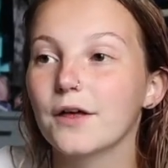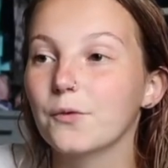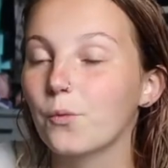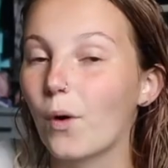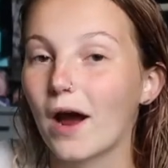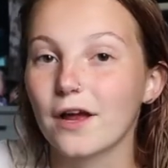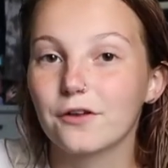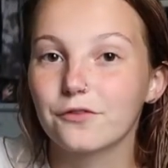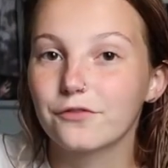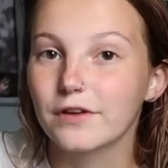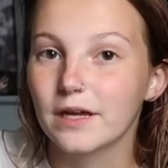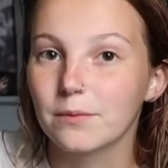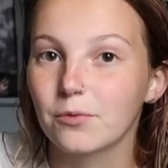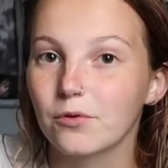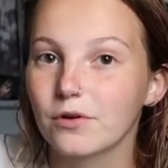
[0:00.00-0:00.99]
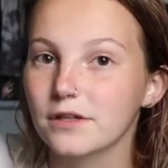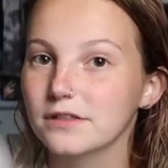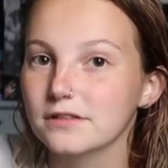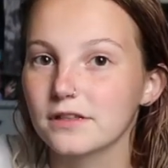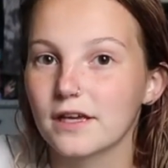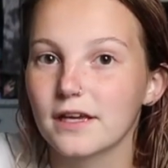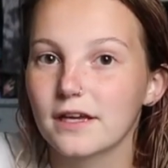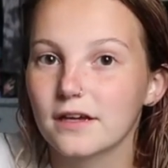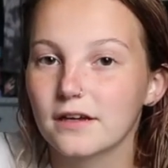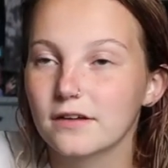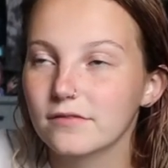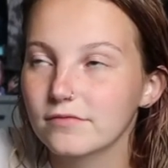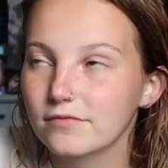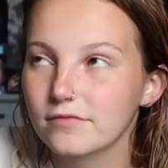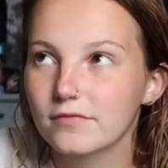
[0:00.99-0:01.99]
Wild Fable is like
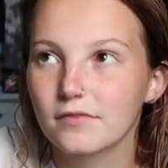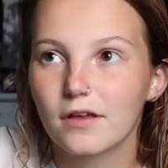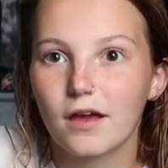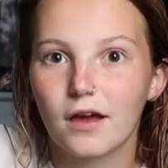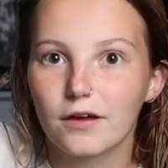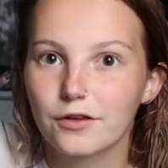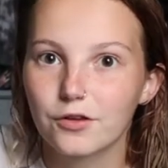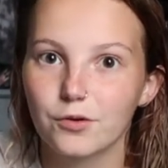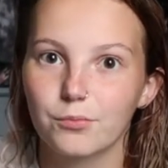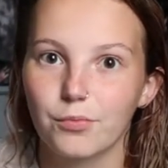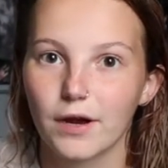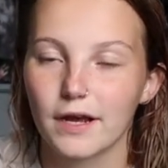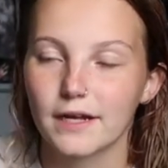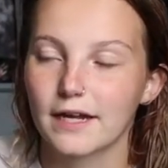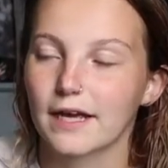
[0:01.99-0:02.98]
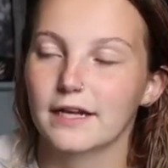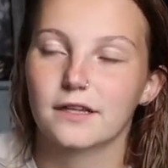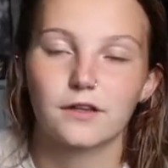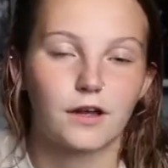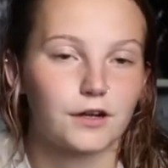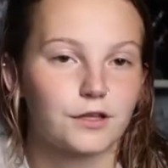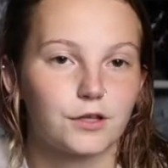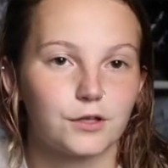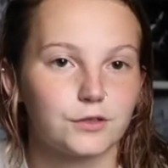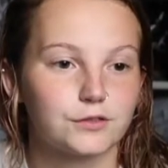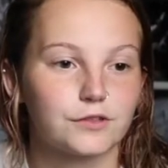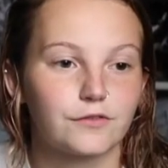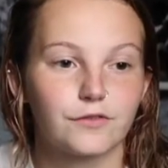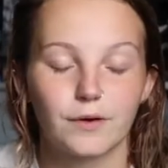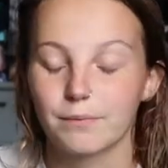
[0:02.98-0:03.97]
a cute brand. I get a lot of
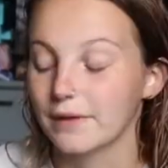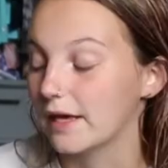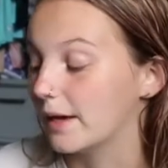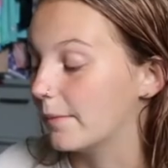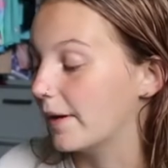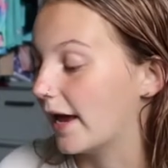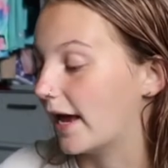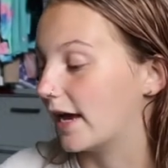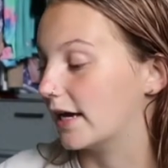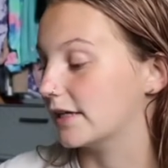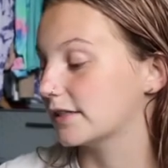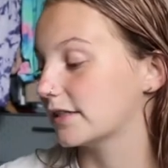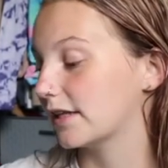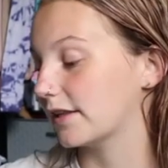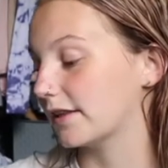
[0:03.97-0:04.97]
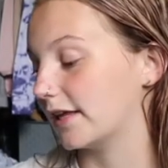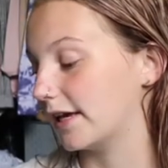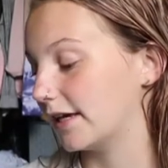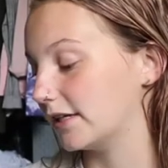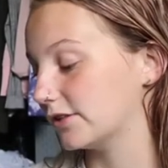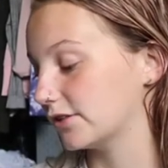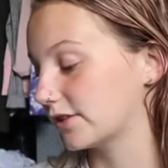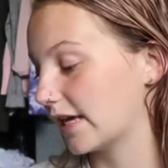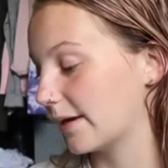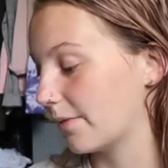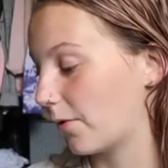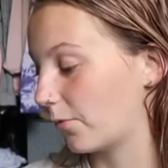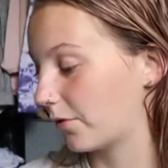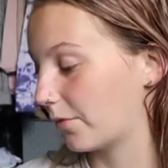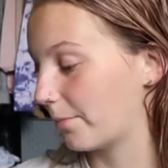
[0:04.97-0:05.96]
clothes from them, and they just came
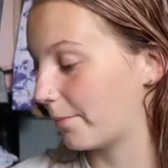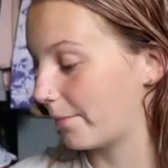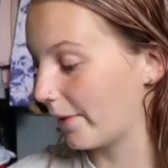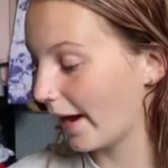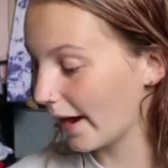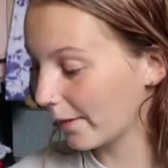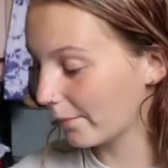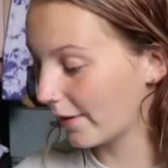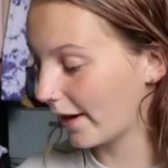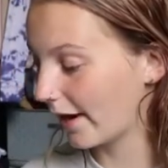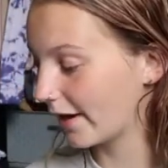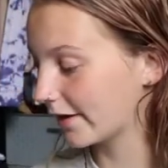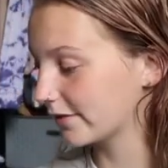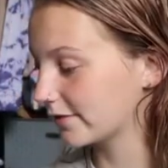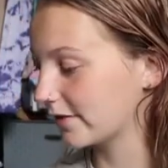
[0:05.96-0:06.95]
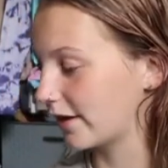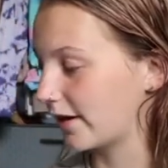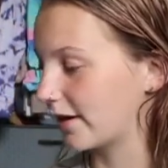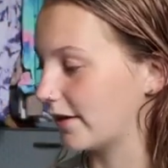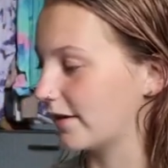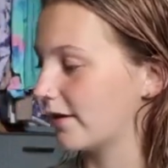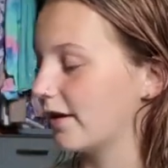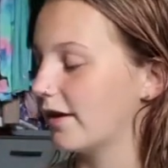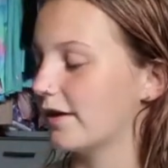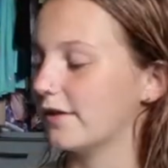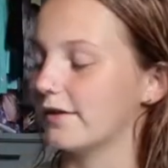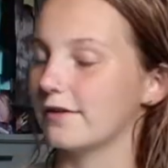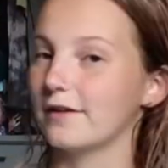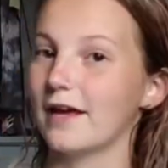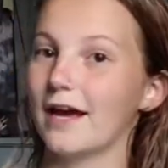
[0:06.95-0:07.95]
out with backpacks, and
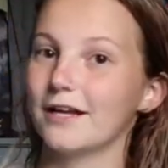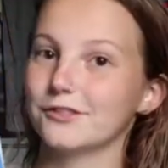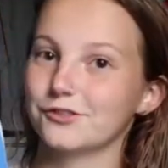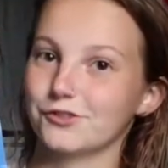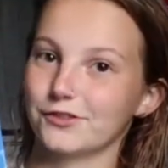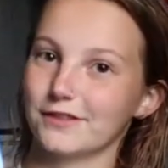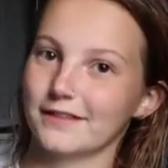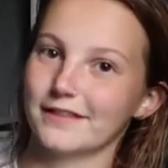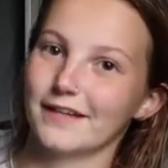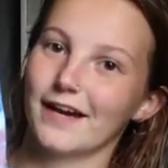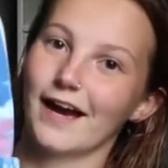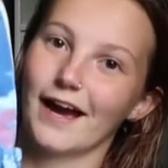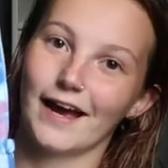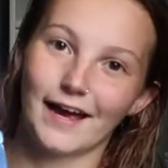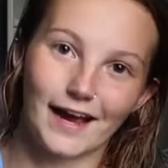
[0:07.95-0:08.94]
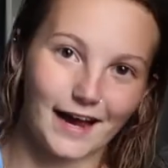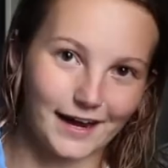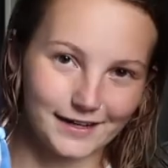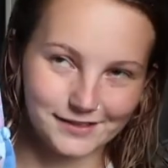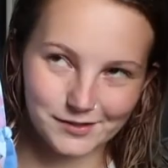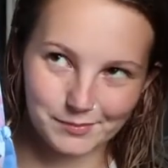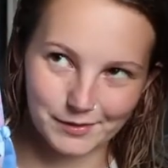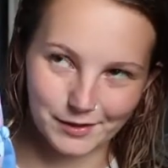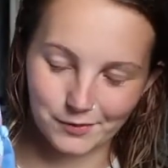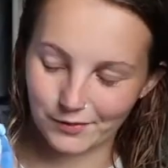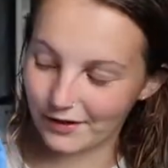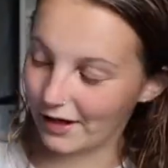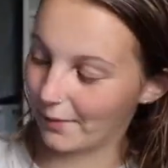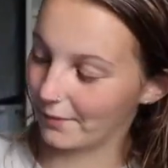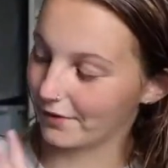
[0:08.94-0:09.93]
naturally I had to pick
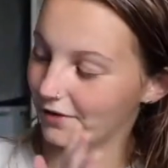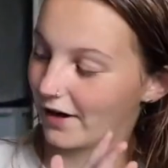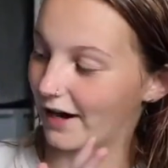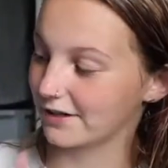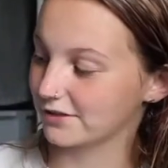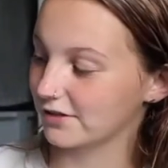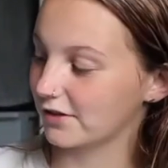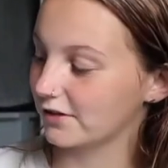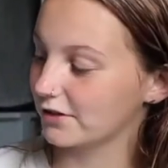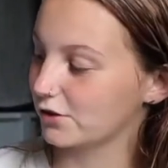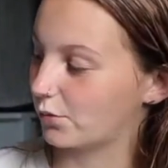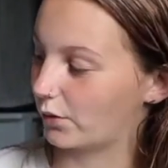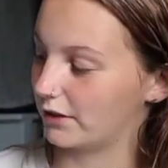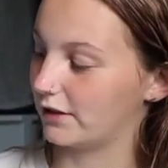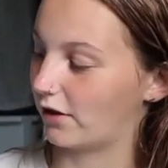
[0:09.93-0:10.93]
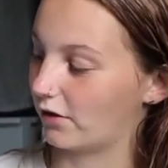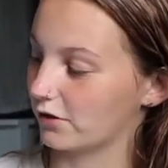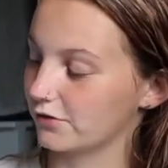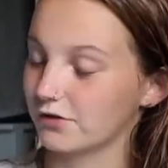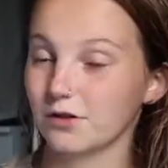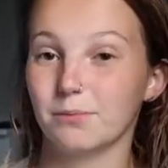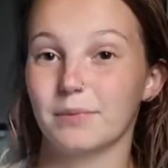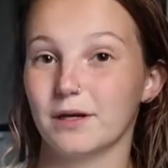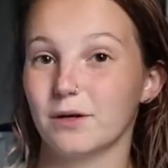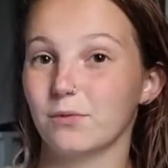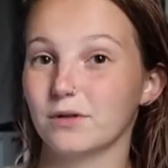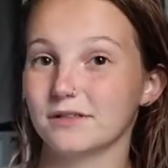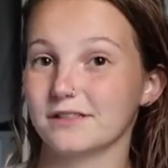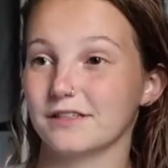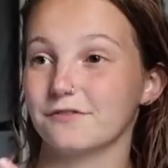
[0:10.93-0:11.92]
one up. And they're actually only $20 for the big
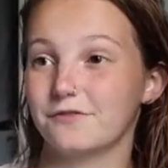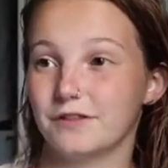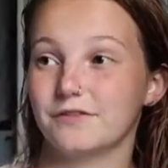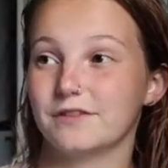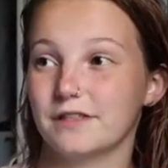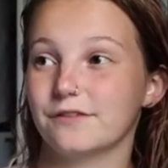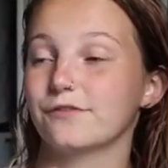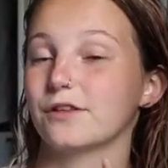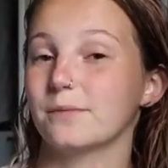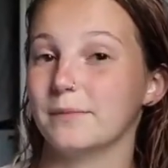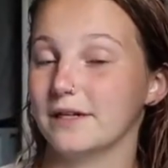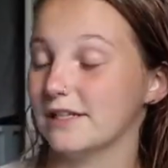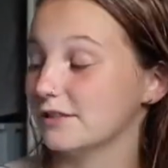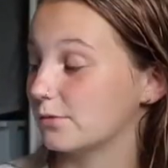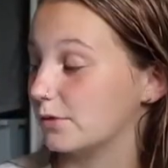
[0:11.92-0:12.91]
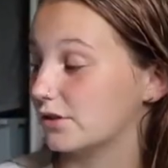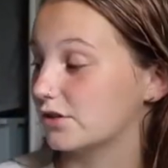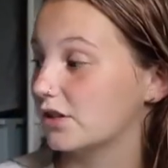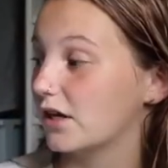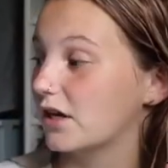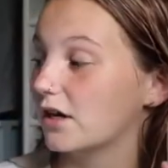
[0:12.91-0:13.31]
ones and $15 for the minis, which,